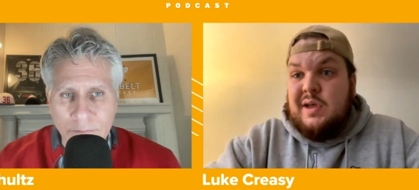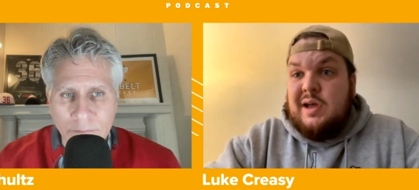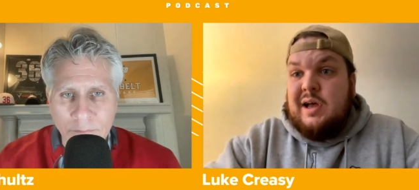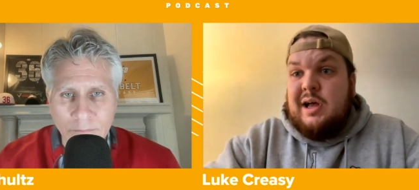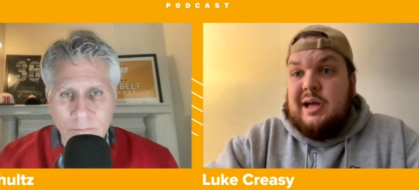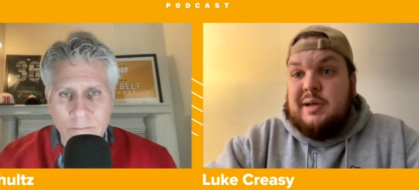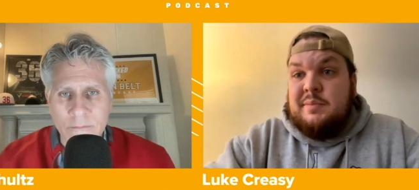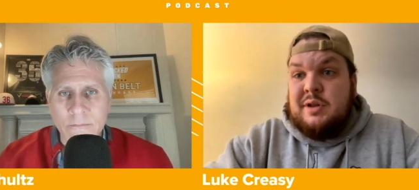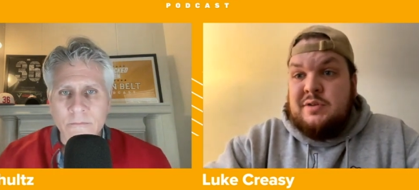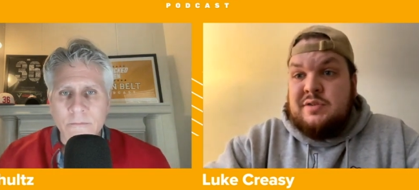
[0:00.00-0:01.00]
Speaker 1: Um,
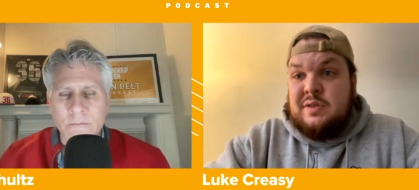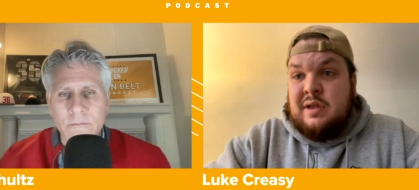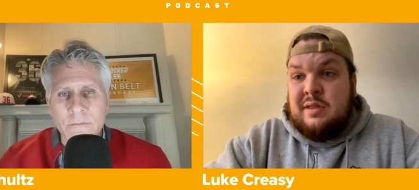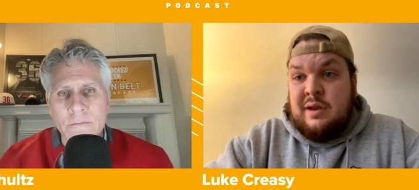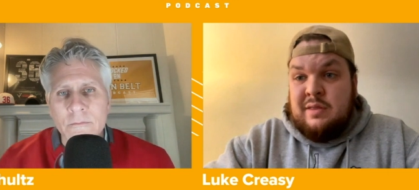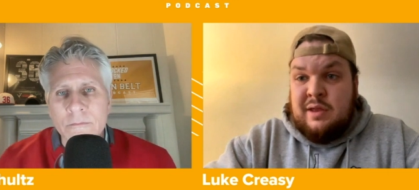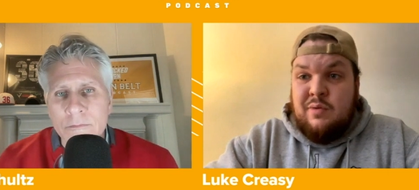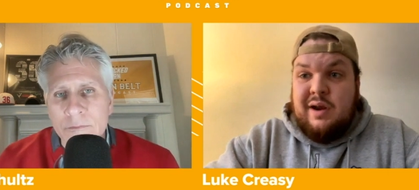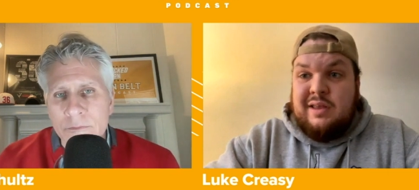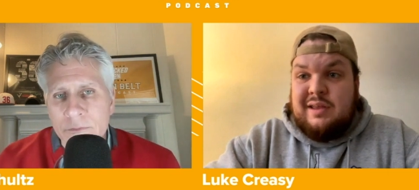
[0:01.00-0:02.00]
you know, so they're they're
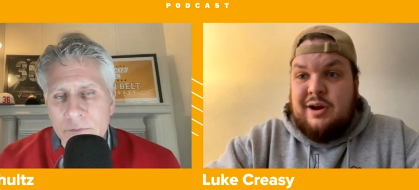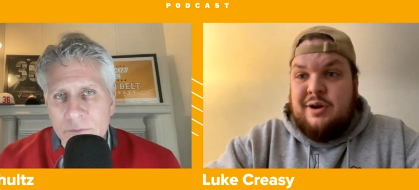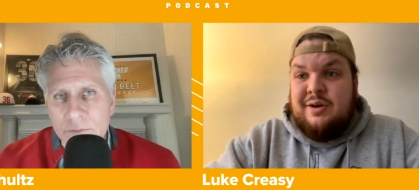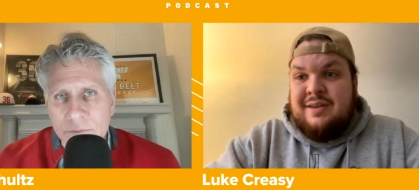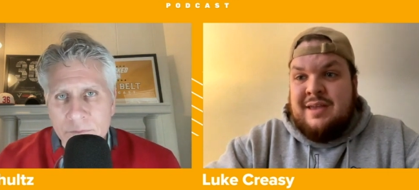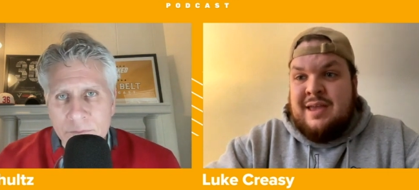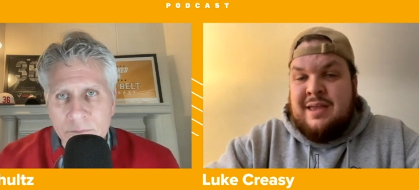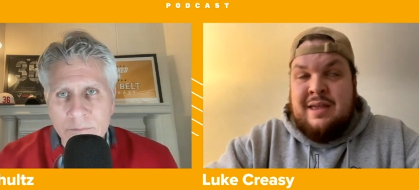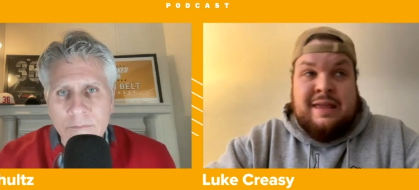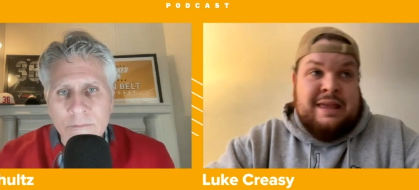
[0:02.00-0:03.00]
right there
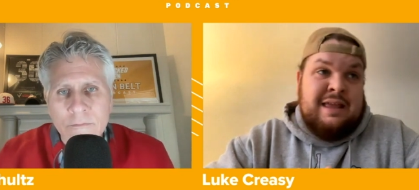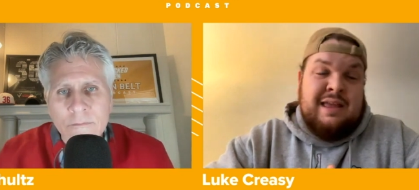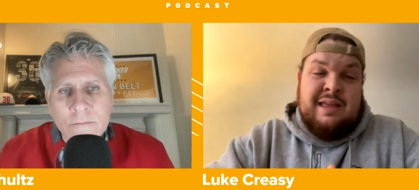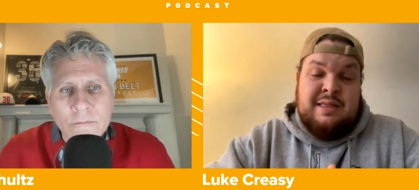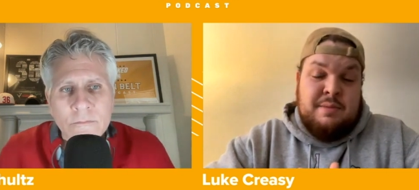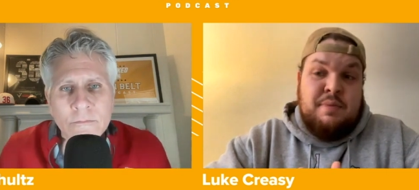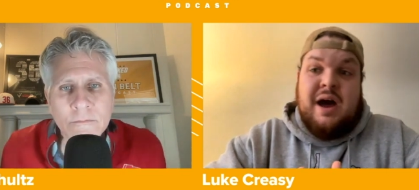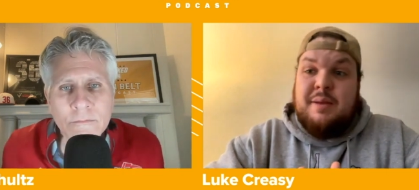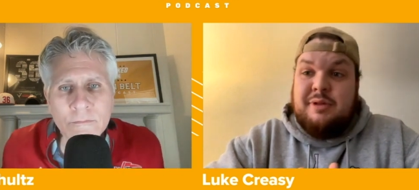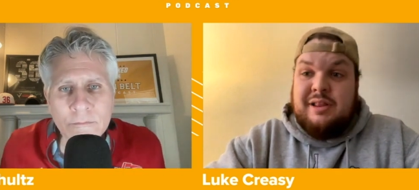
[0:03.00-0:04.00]
in the
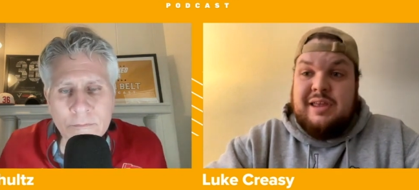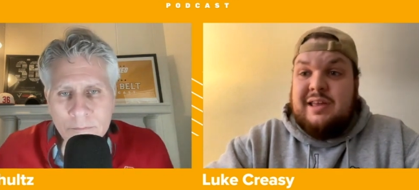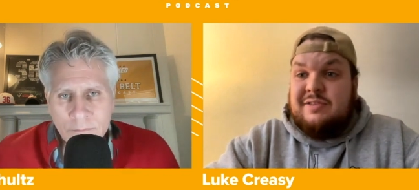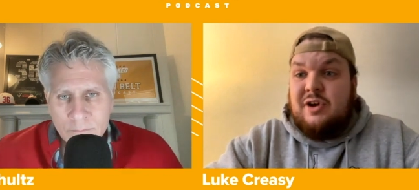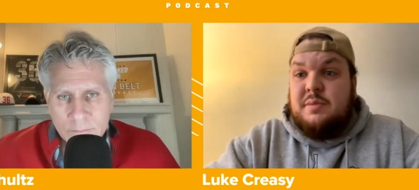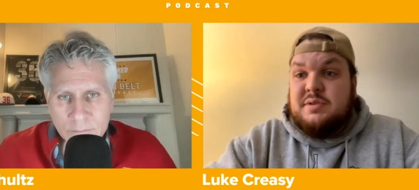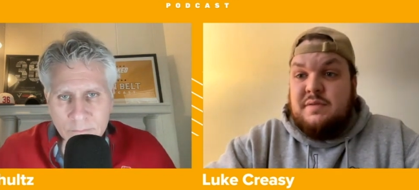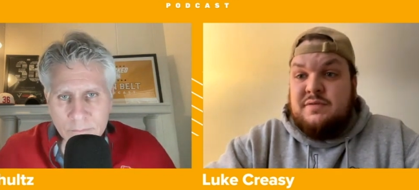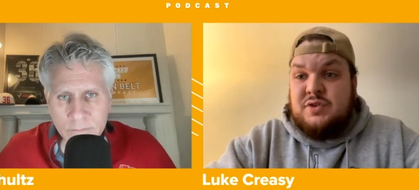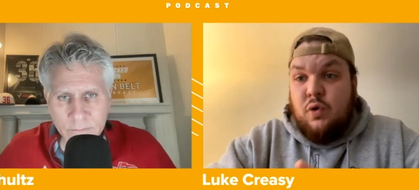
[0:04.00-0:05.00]
bottom of the league in terms
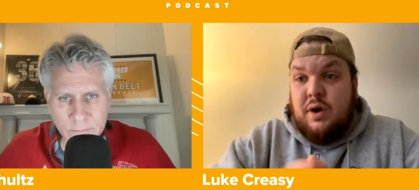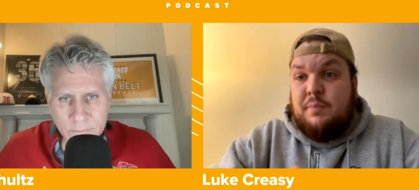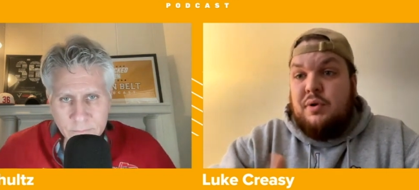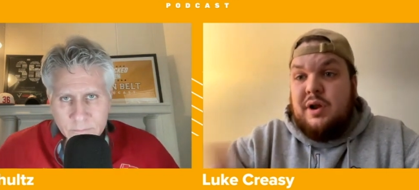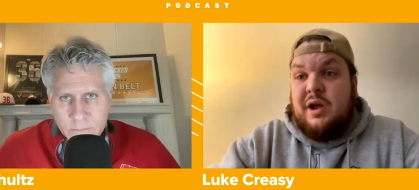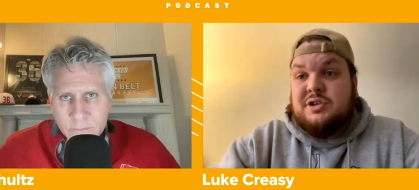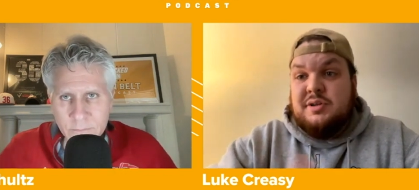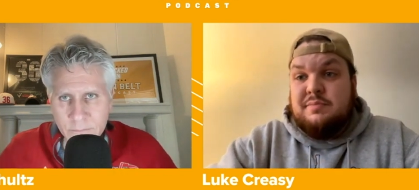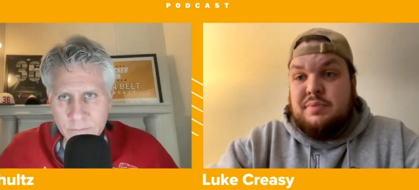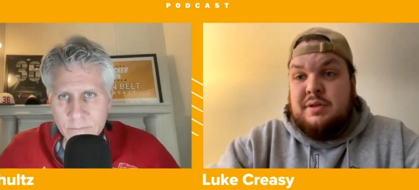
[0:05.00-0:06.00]
of scoring
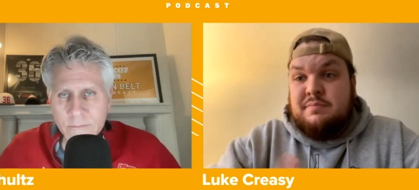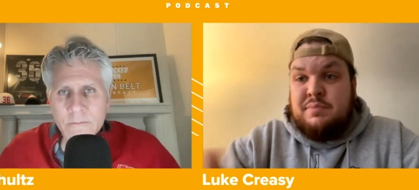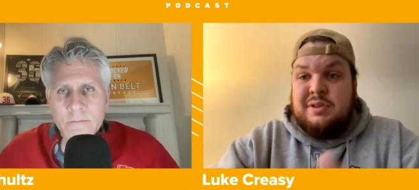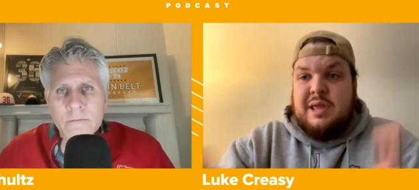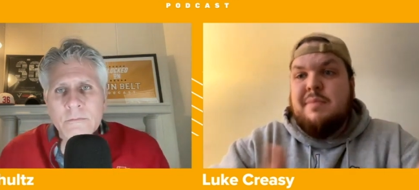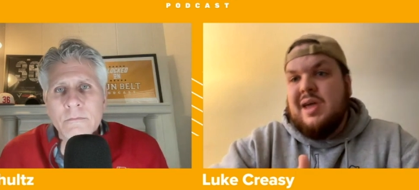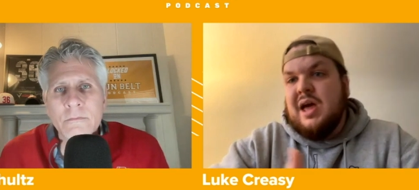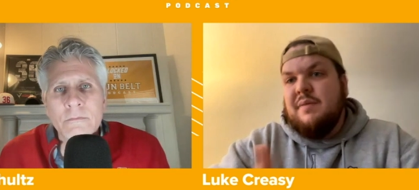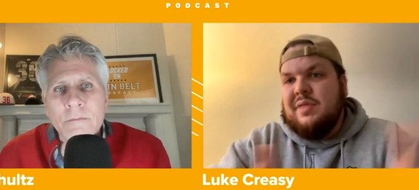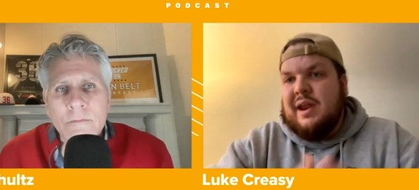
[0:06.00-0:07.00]
production, but but they make
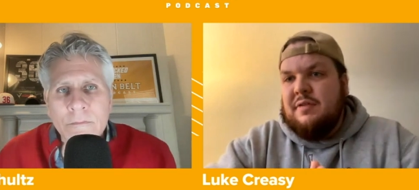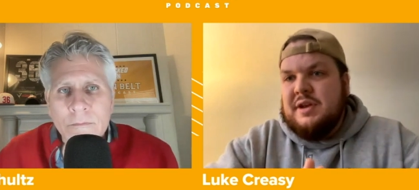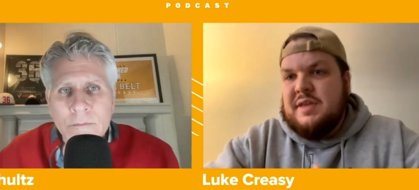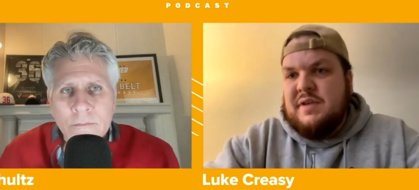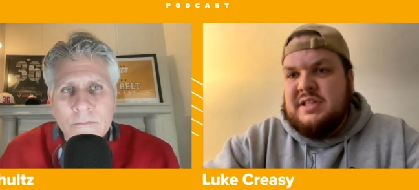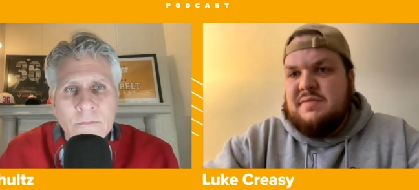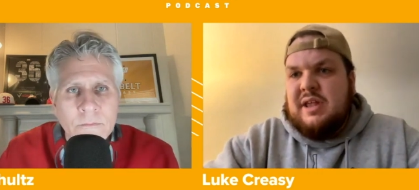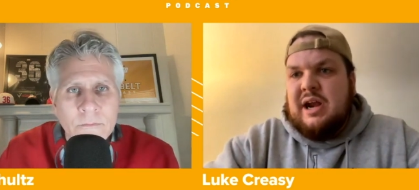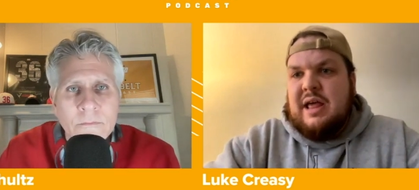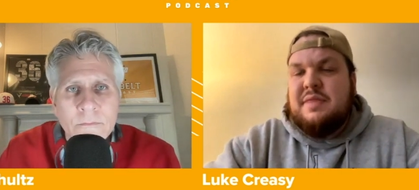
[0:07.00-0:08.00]
up for that on the defensive end.
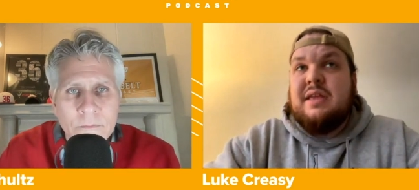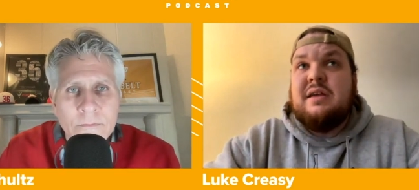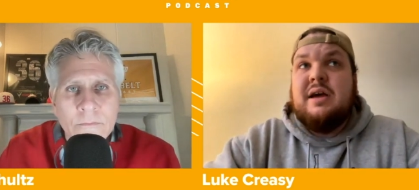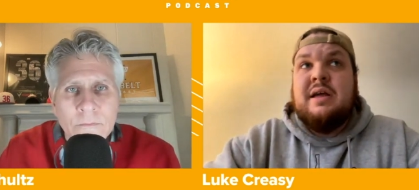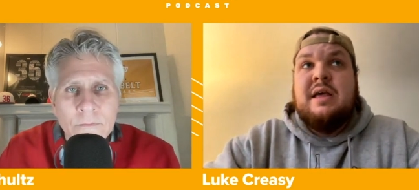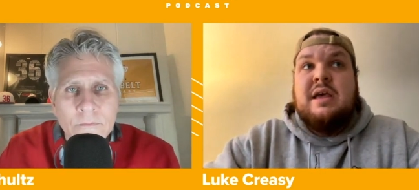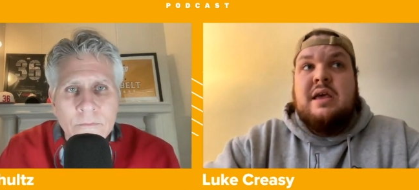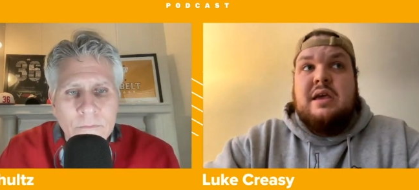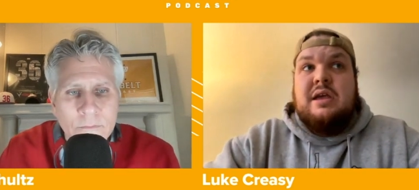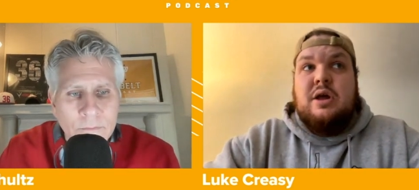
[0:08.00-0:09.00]
And I think uh,
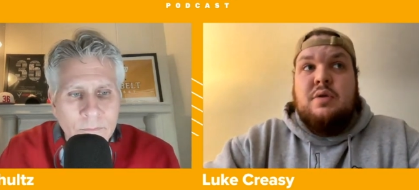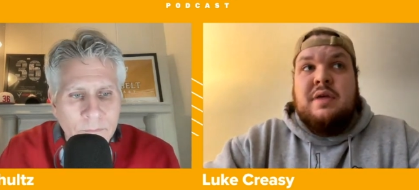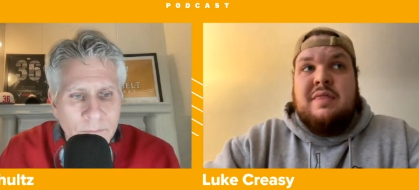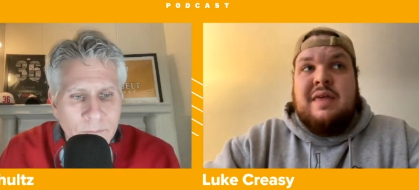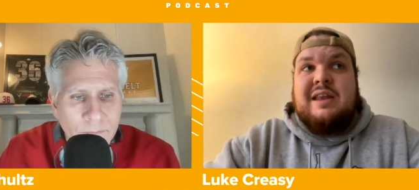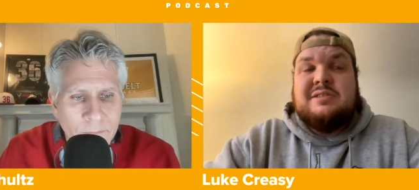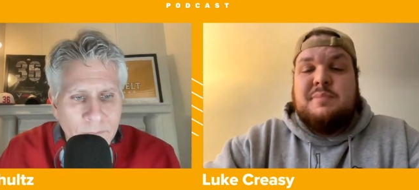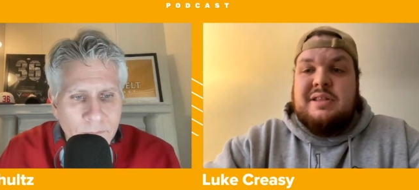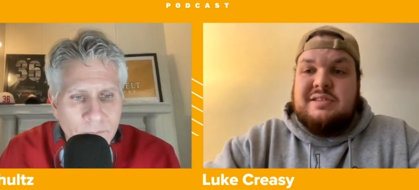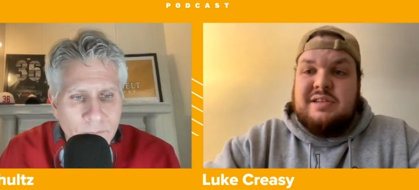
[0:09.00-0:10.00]
you know that that has
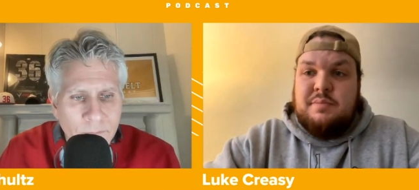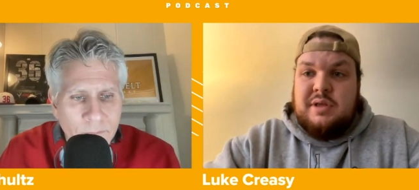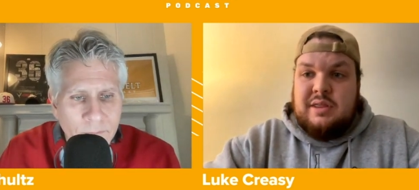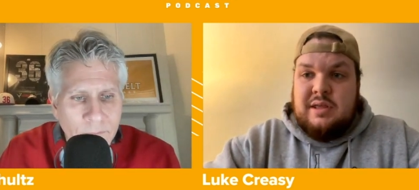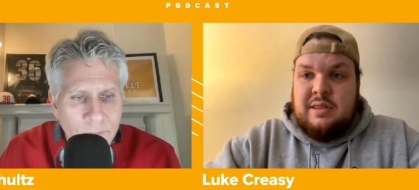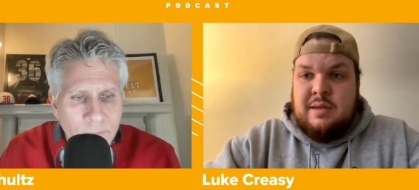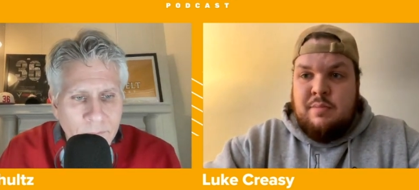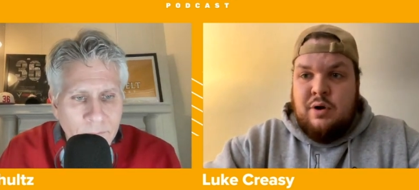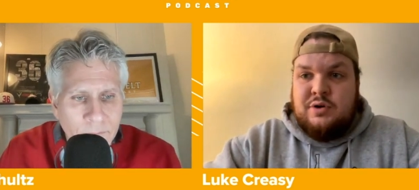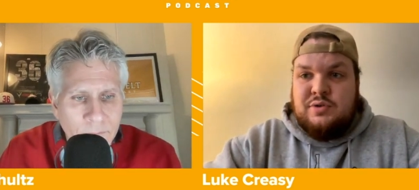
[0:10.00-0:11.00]
been something that that
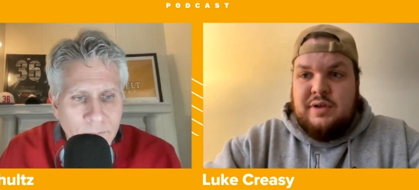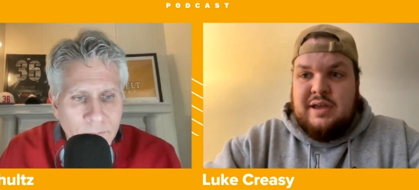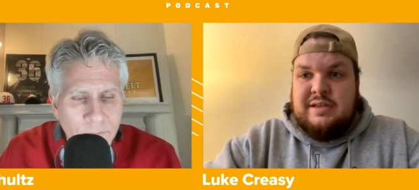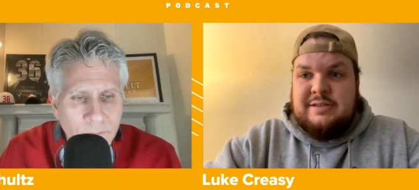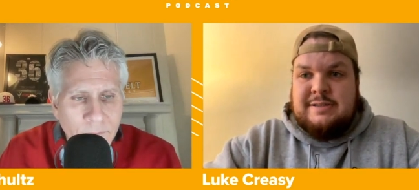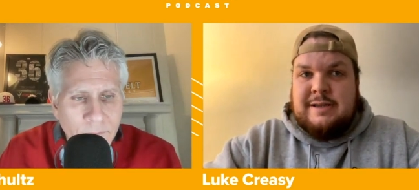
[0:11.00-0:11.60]
Marshall has